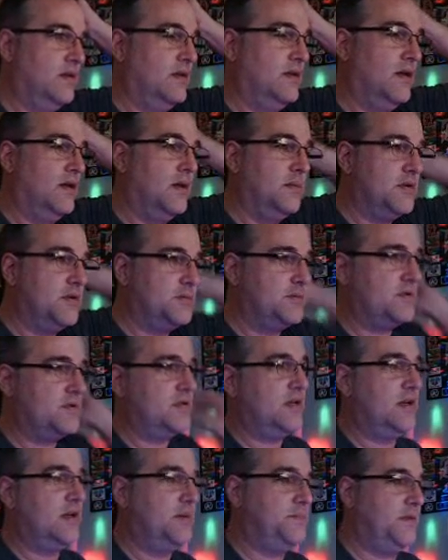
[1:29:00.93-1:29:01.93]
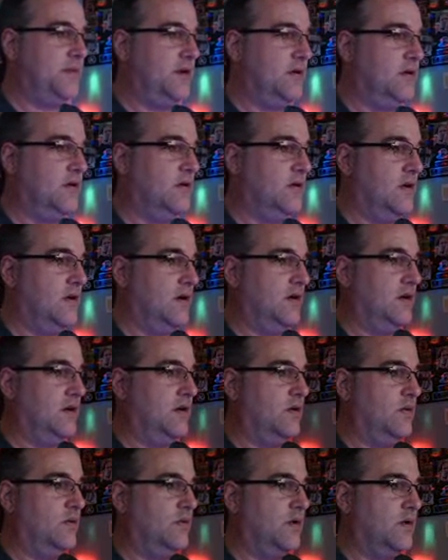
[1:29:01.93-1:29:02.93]
How am I supposed to get up there? All right,
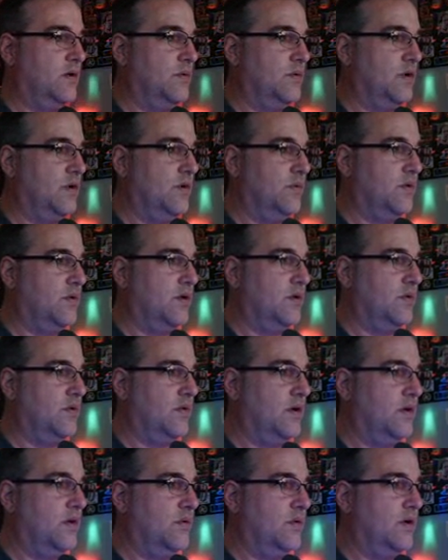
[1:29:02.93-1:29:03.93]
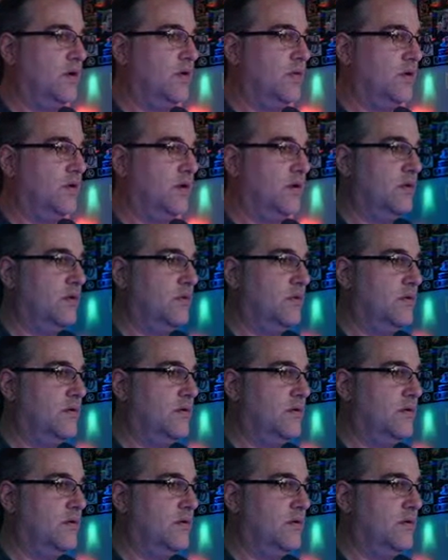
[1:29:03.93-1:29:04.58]
go, go, go, go, go, go, go.